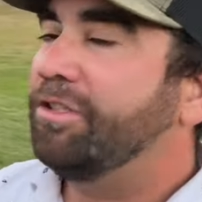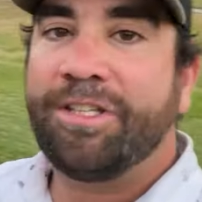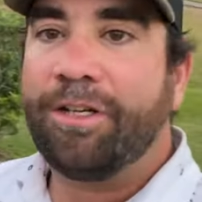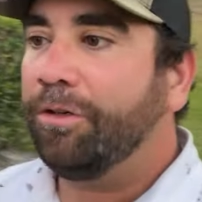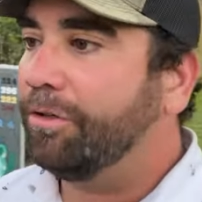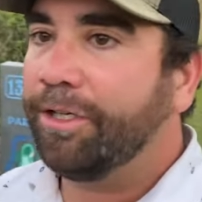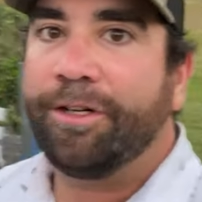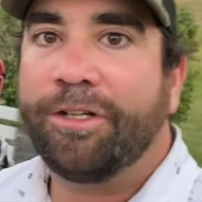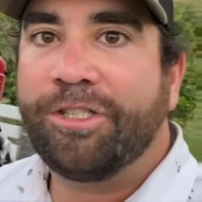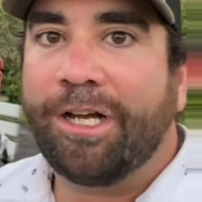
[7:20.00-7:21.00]
second hole here in
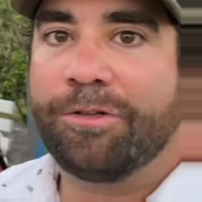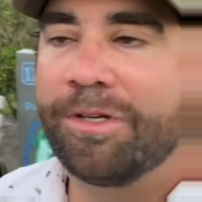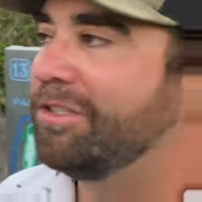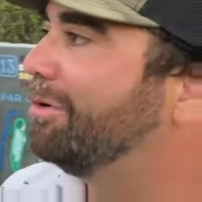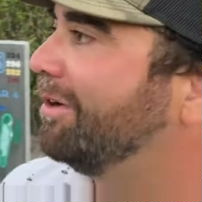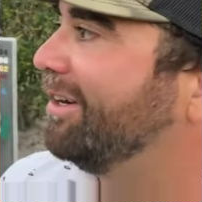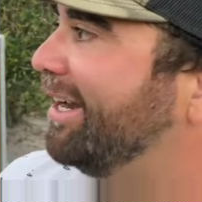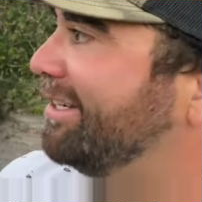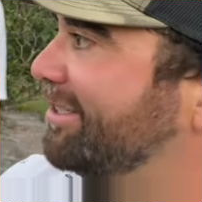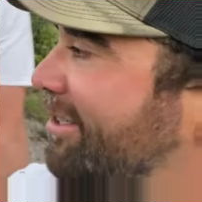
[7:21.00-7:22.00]
our challenge. We've got
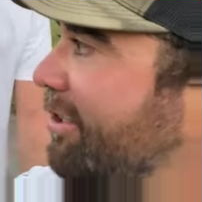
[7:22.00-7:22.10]
296